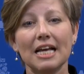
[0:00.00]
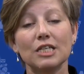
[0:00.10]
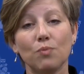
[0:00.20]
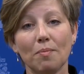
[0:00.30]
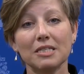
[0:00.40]

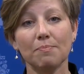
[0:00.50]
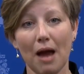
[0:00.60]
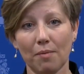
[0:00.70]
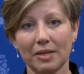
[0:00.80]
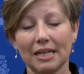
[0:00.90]
is Women's
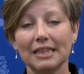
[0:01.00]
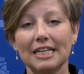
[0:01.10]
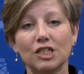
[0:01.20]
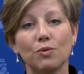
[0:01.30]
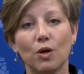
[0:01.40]
Empowerment
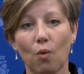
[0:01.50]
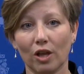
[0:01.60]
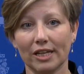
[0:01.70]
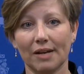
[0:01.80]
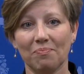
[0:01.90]
Leads to
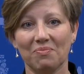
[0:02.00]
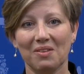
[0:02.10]
Equality.